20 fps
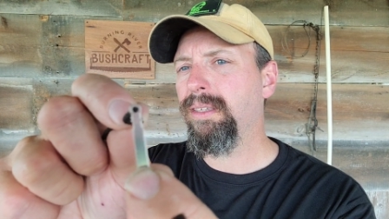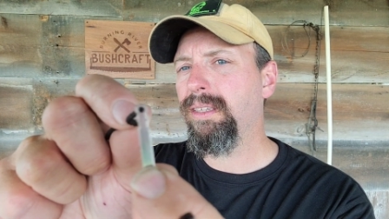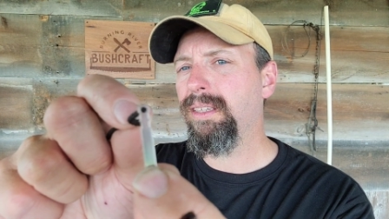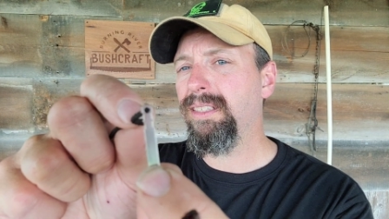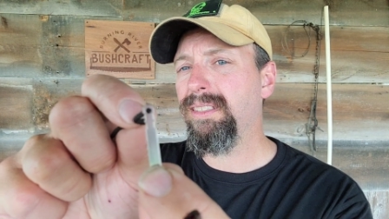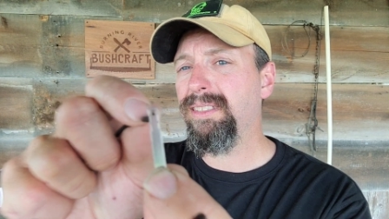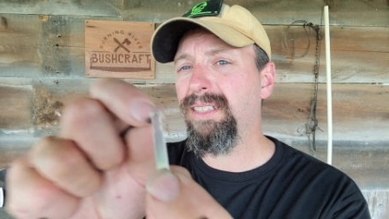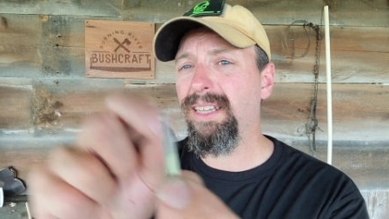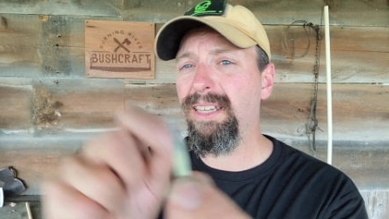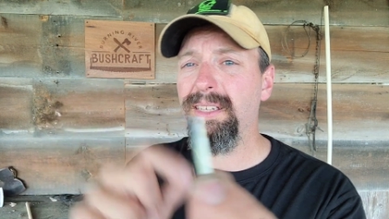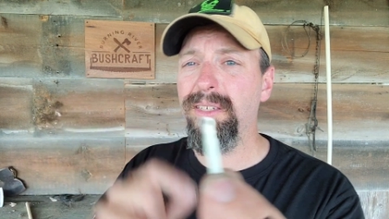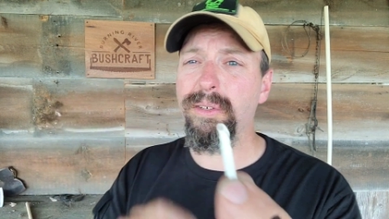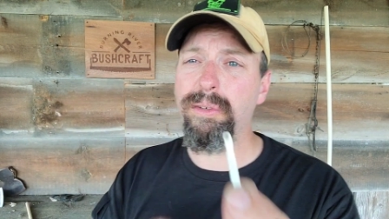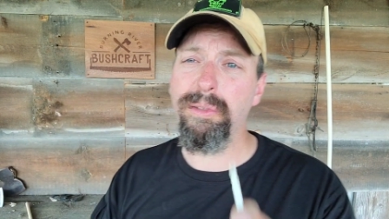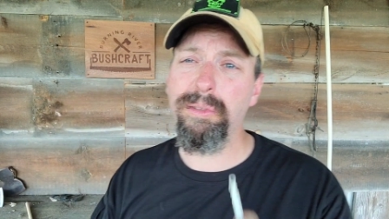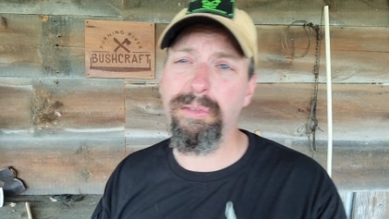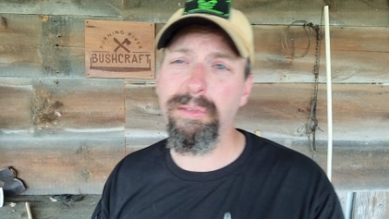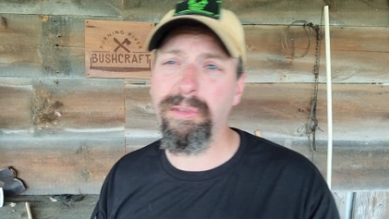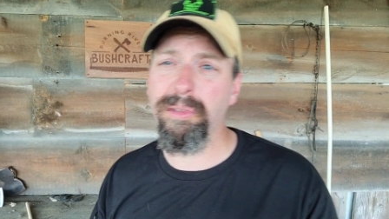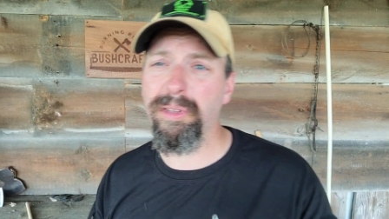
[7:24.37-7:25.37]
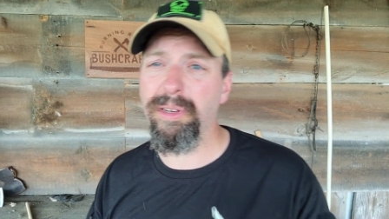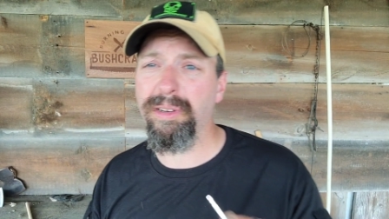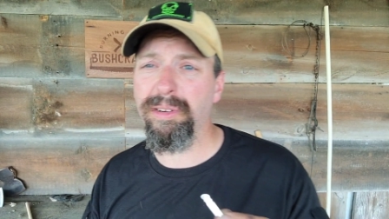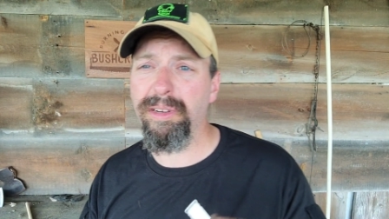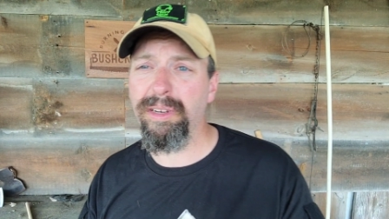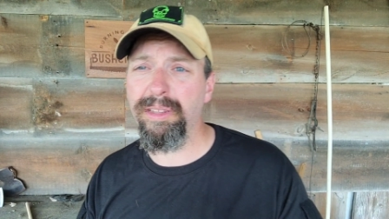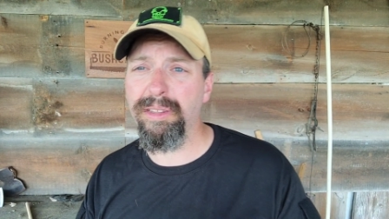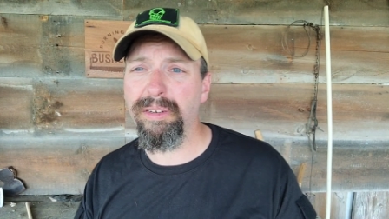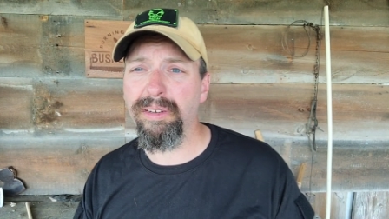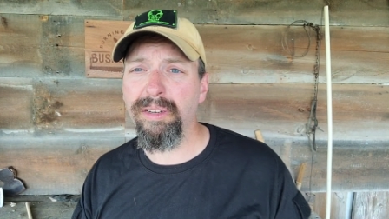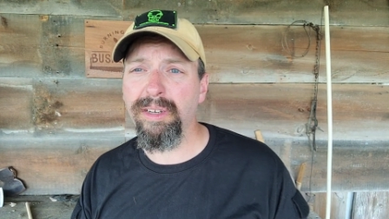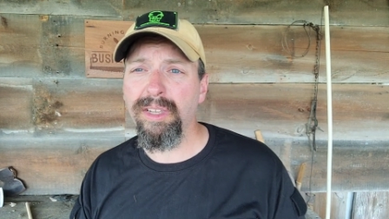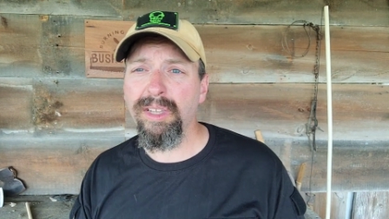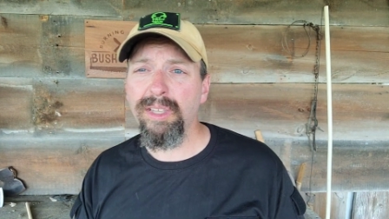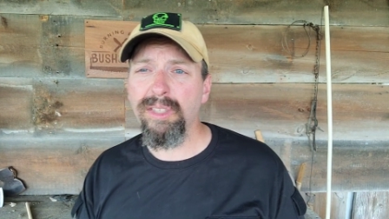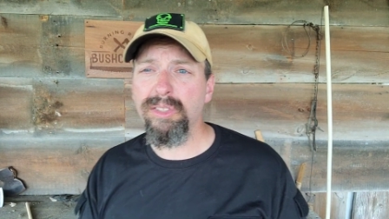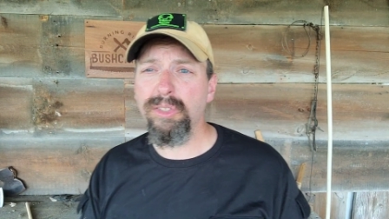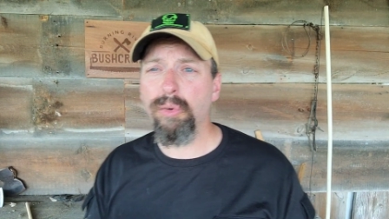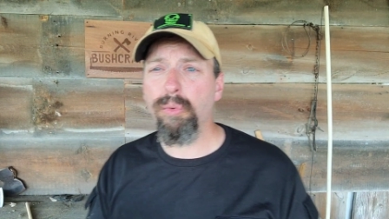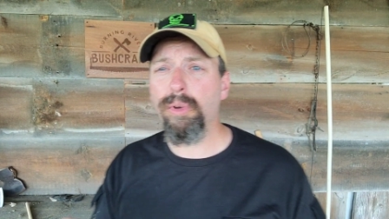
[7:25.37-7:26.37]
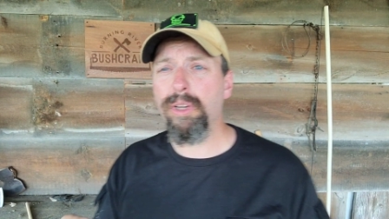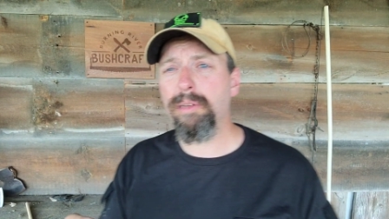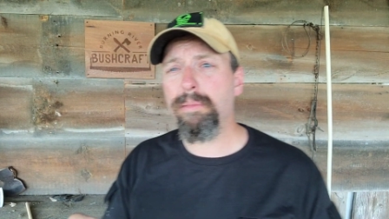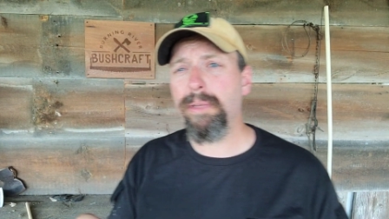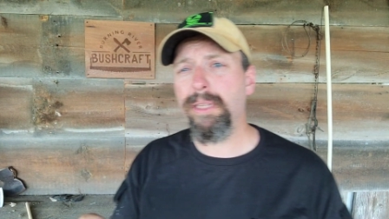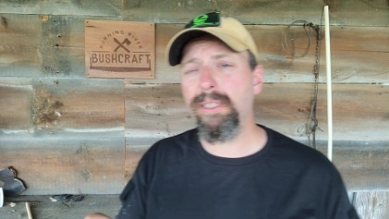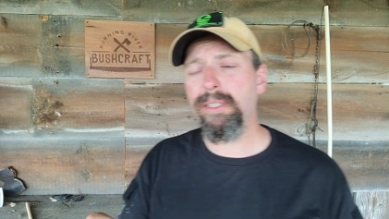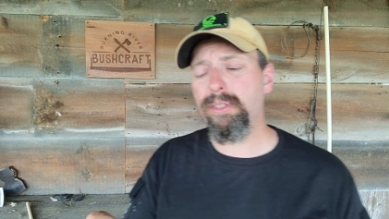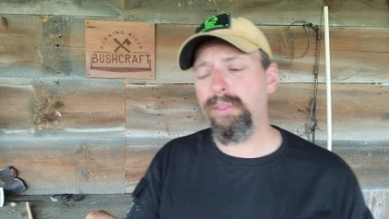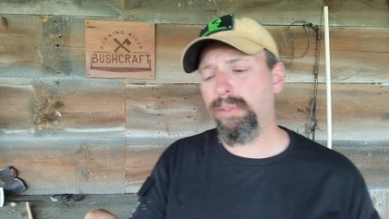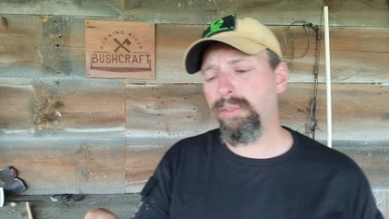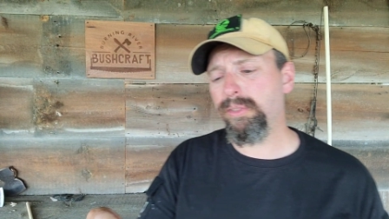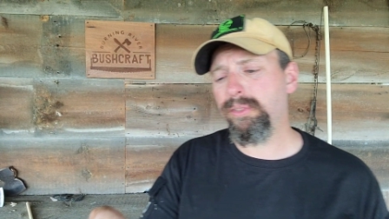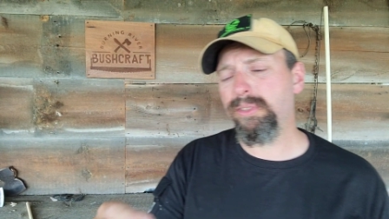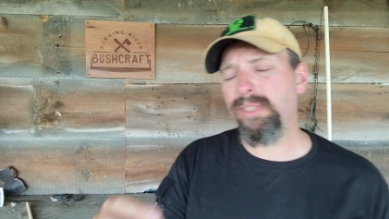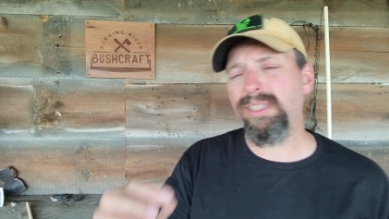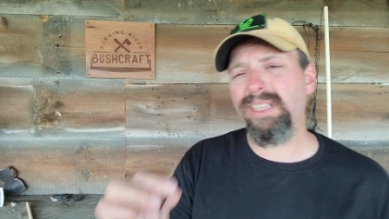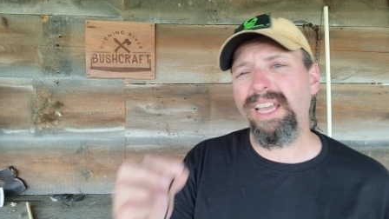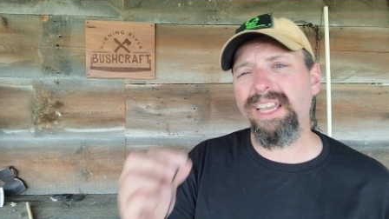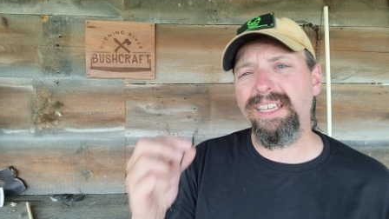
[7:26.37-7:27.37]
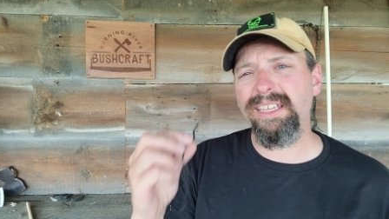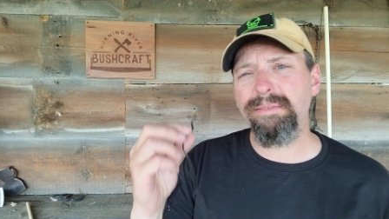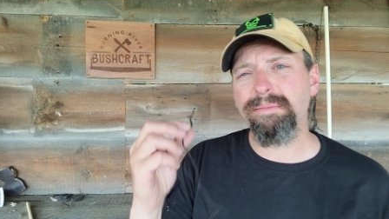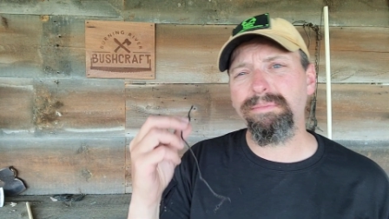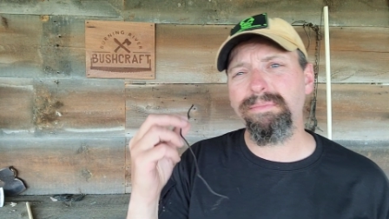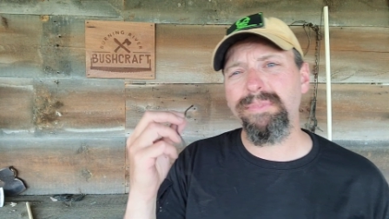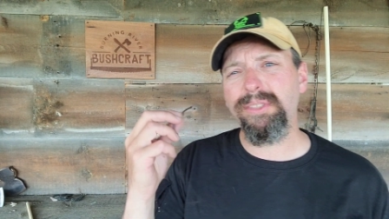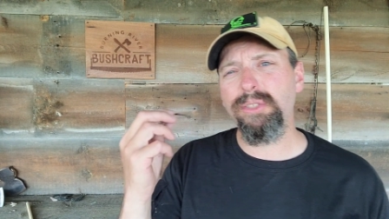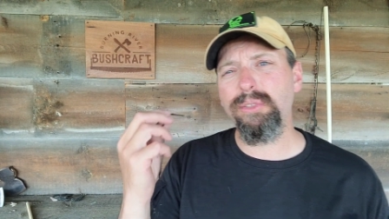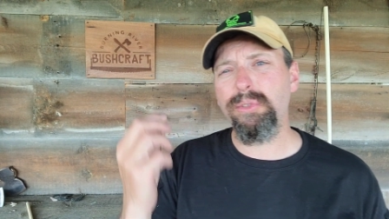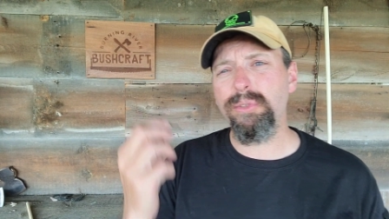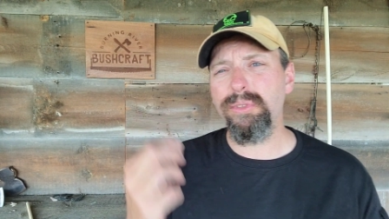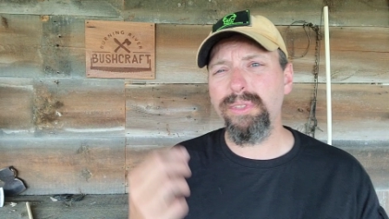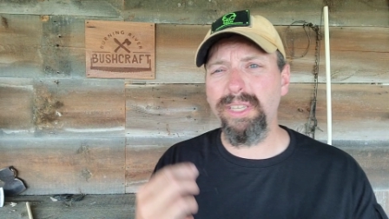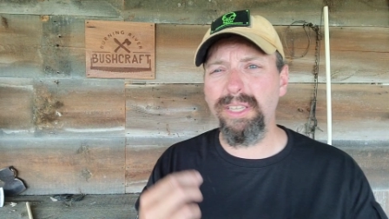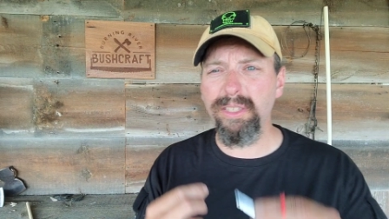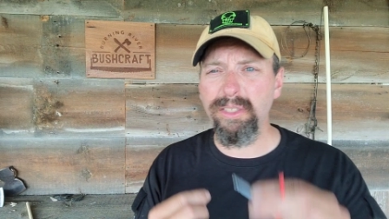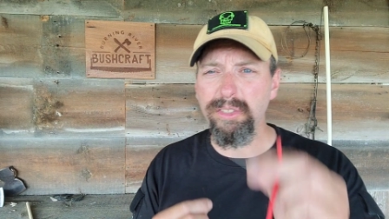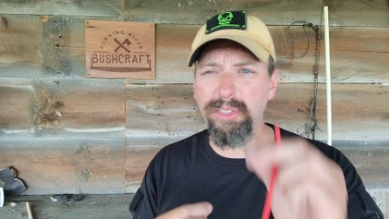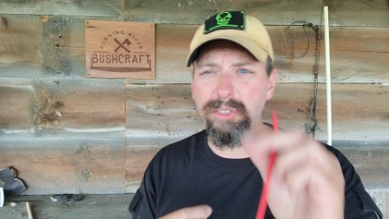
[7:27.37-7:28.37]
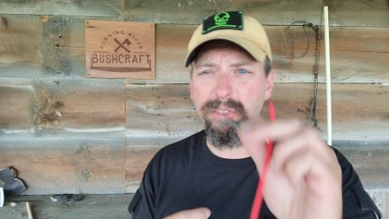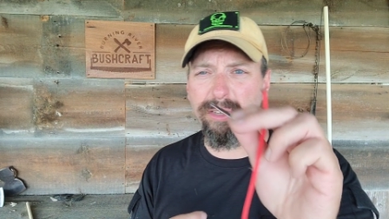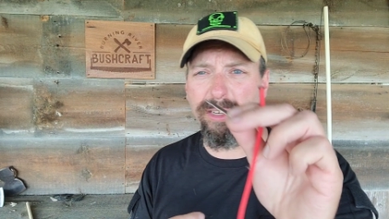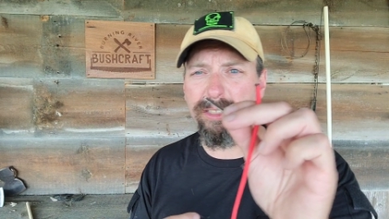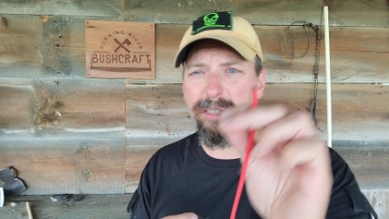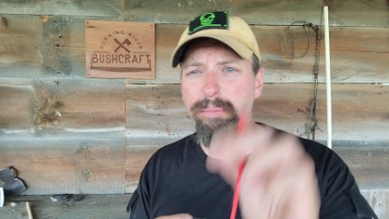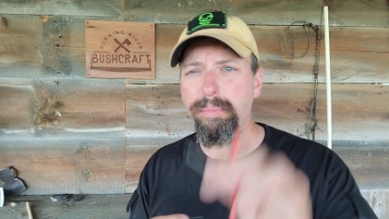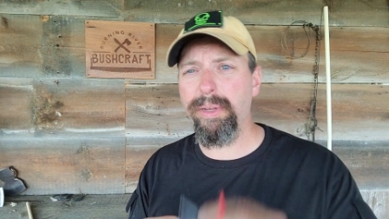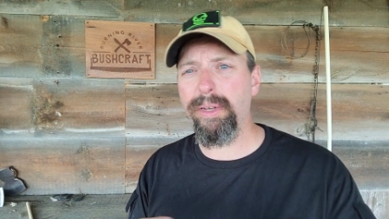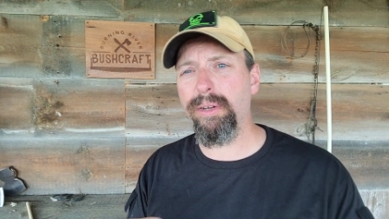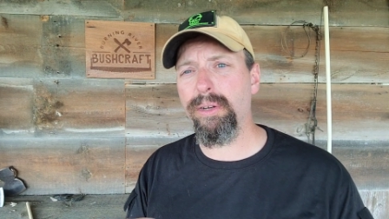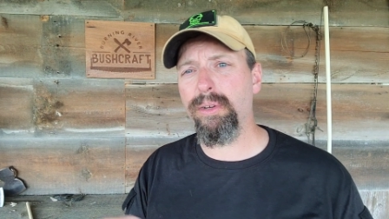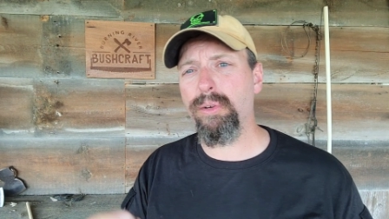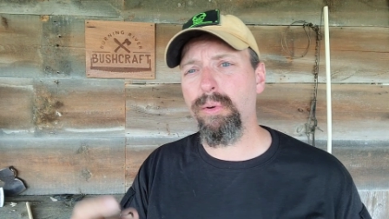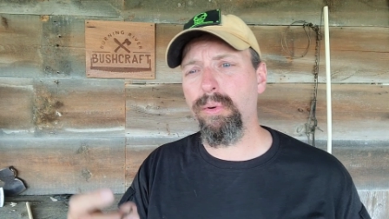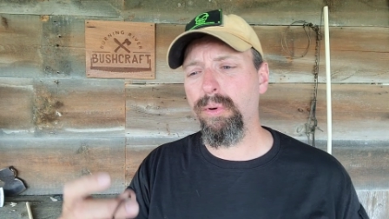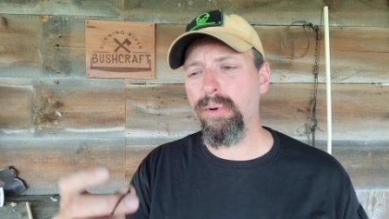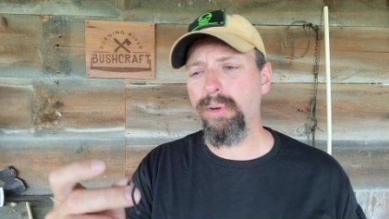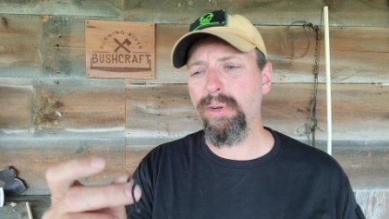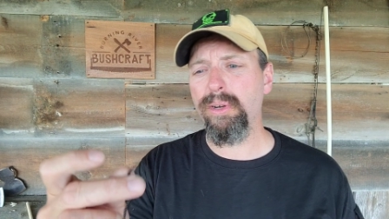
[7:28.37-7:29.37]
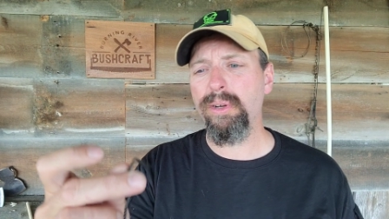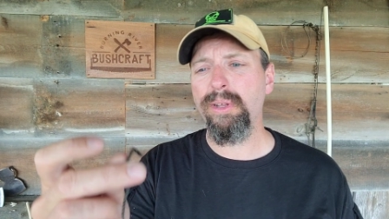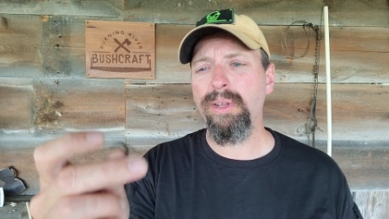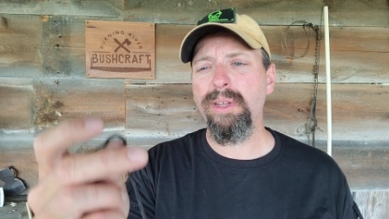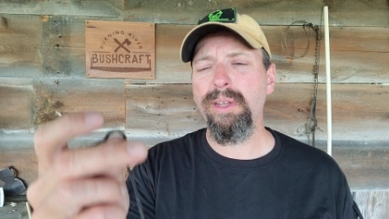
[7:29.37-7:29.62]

is not going through there either. So what I'm going to do is I can use inner strands of paracord,